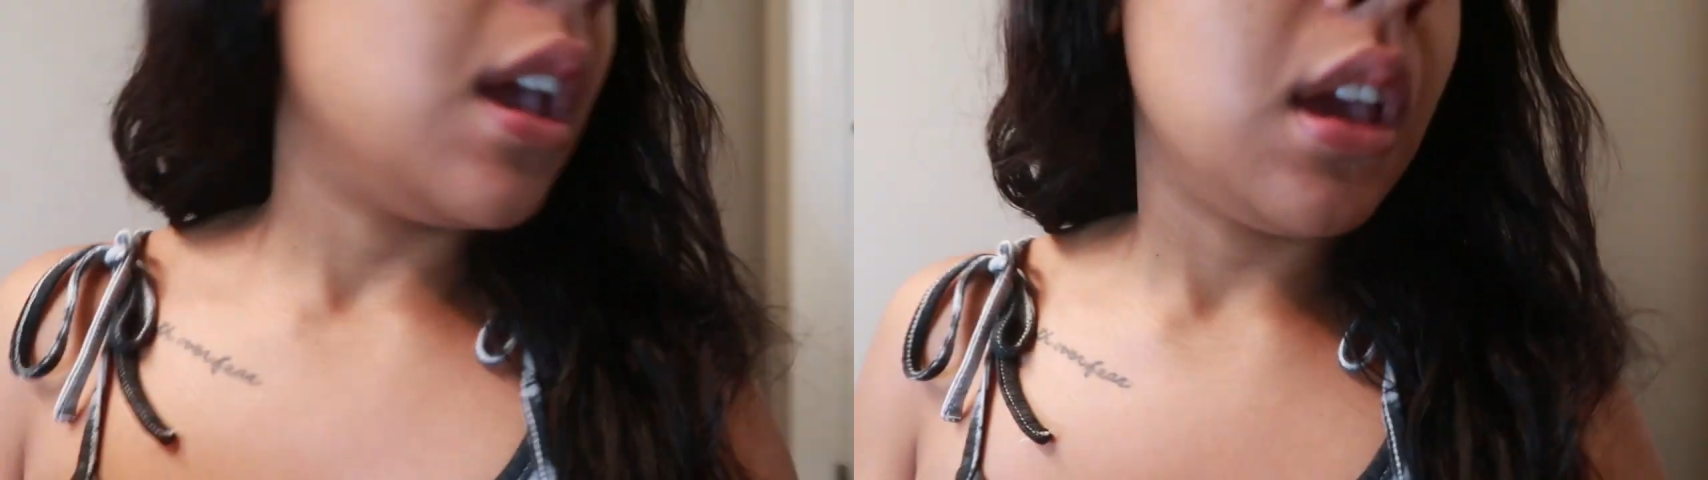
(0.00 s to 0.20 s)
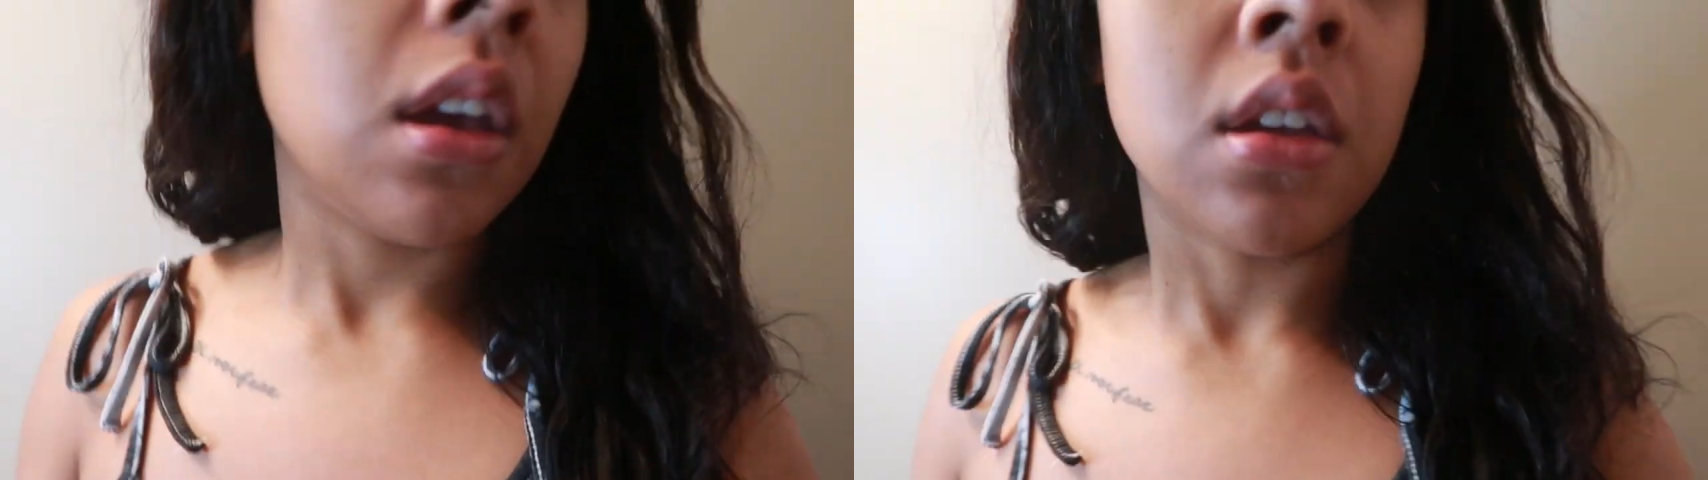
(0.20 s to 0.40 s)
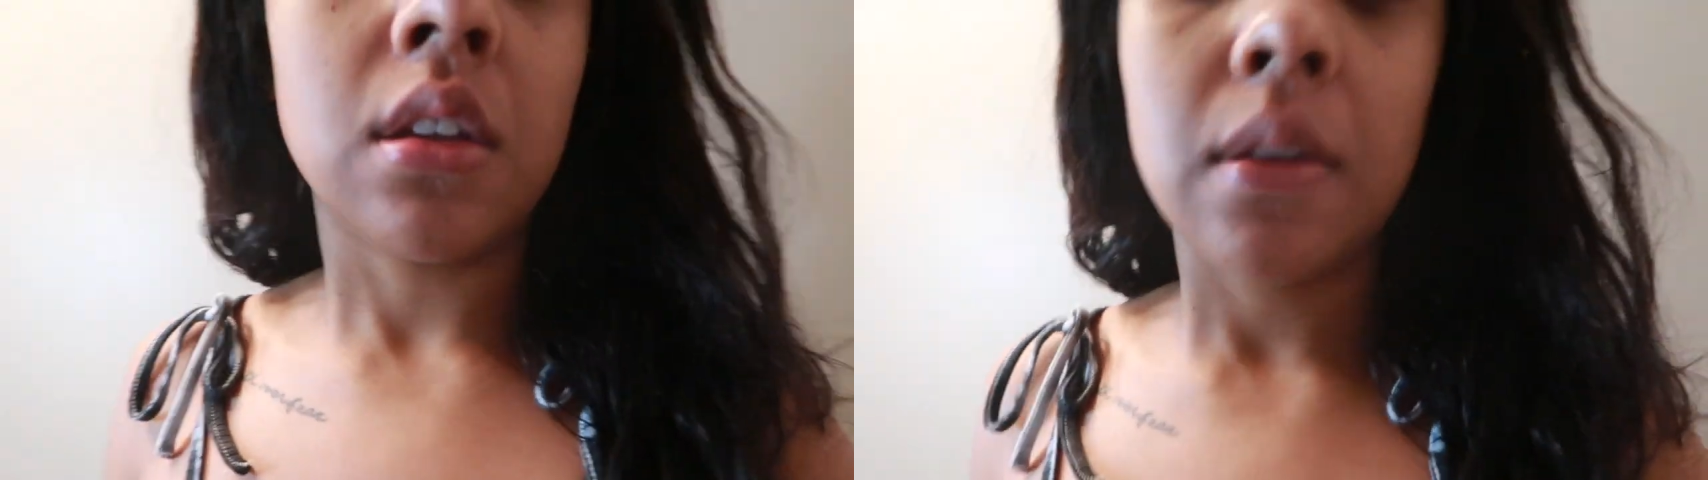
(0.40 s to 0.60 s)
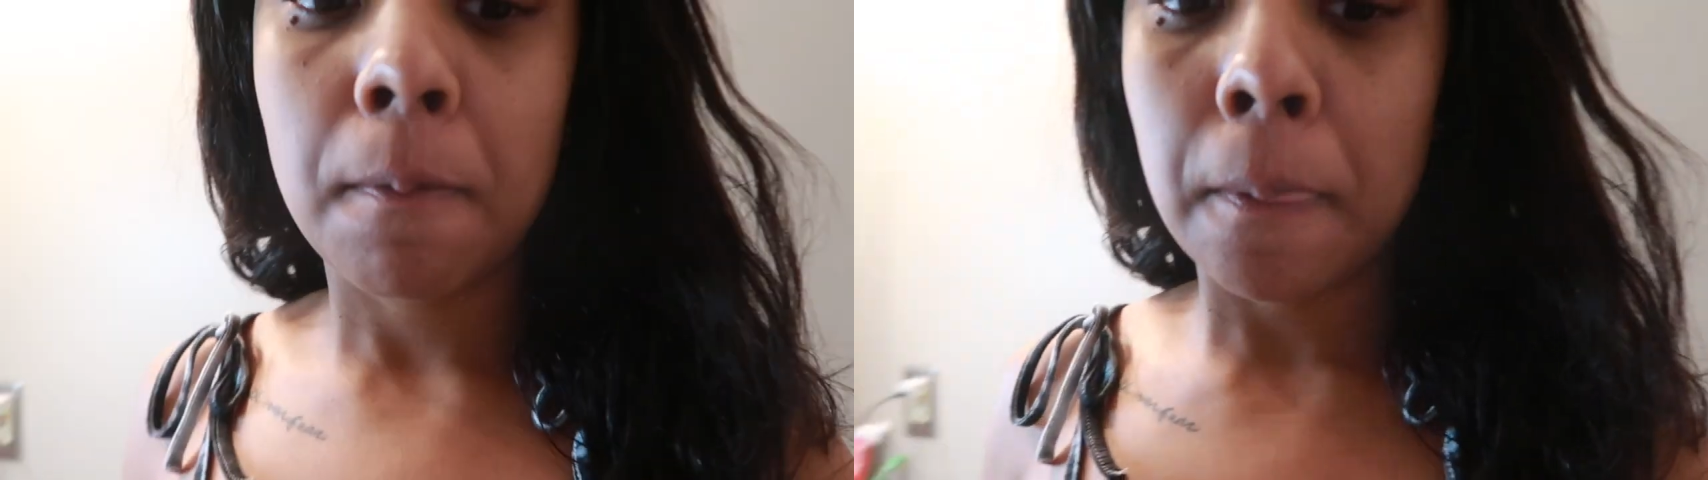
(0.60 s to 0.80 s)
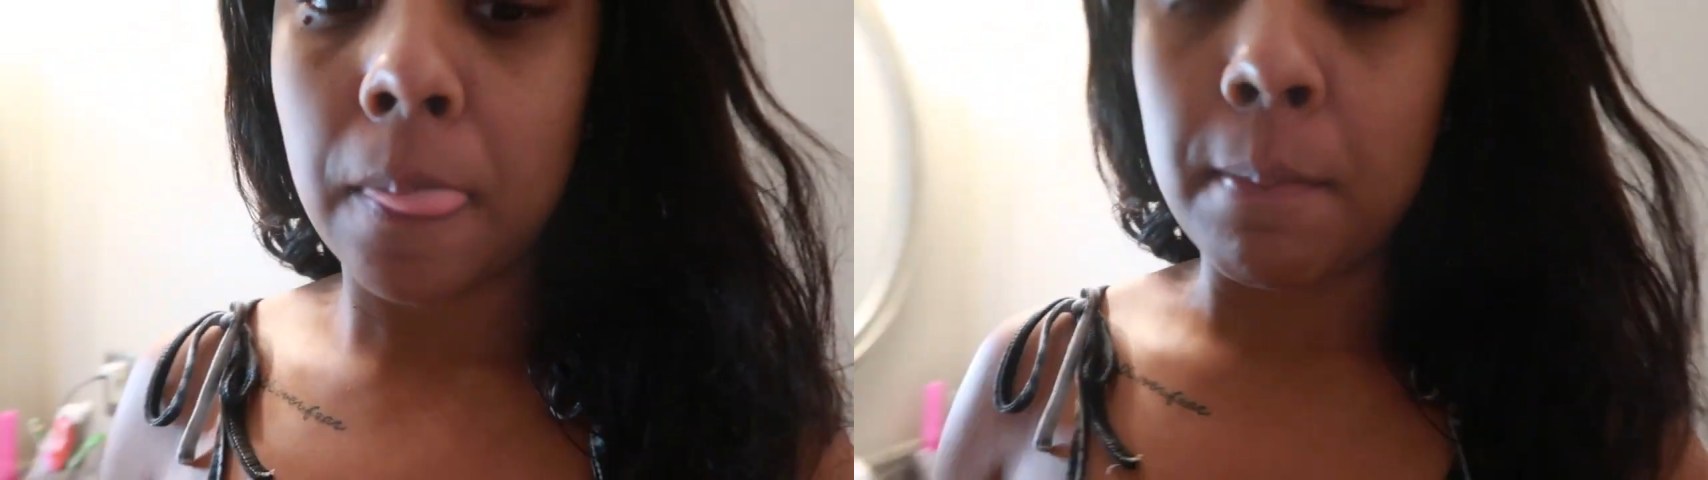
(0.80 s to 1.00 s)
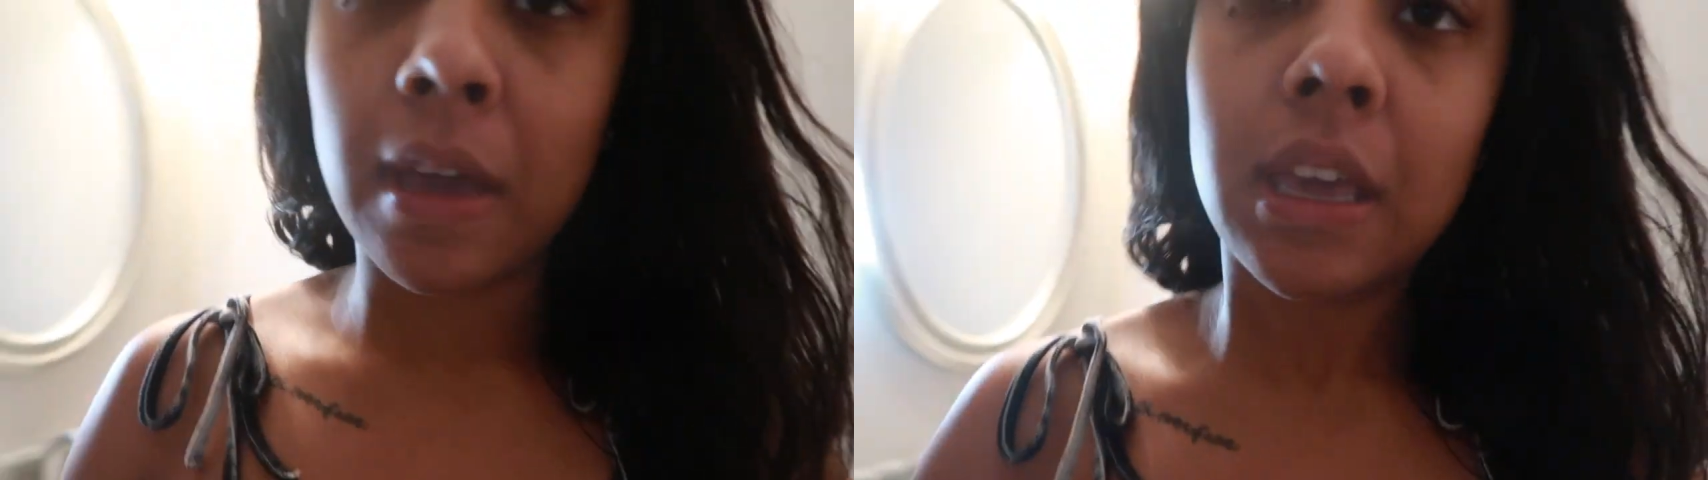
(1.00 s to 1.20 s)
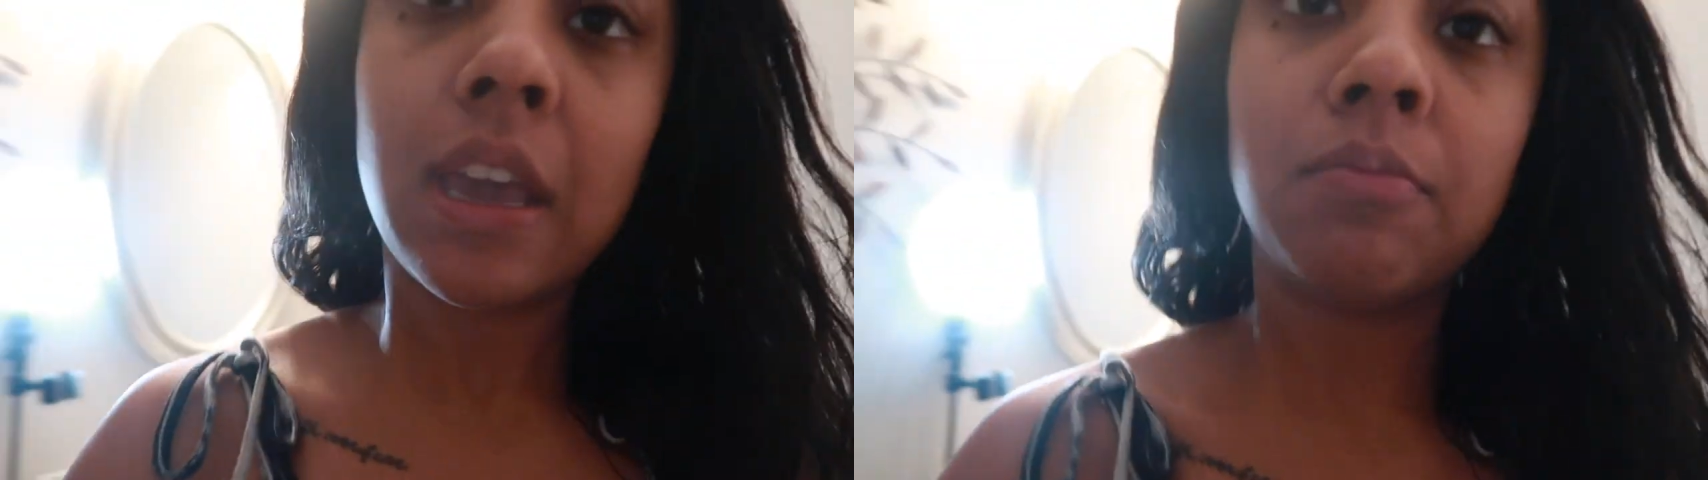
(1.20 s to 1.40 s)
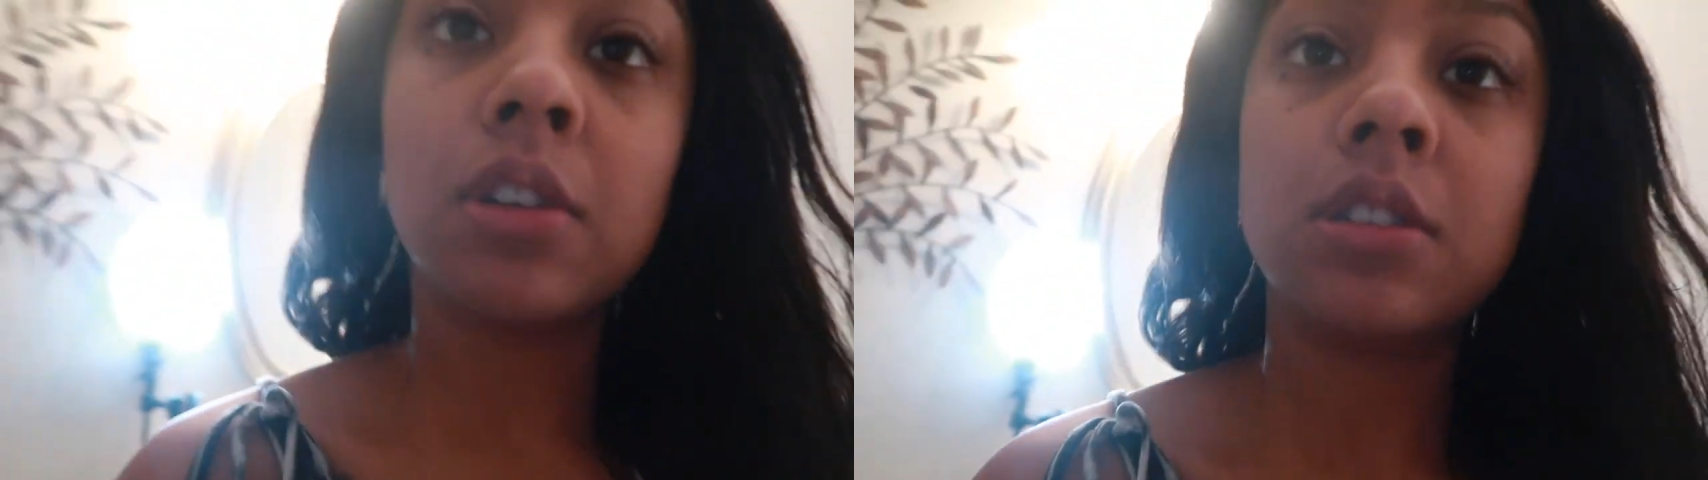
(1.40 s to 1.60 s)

And my camera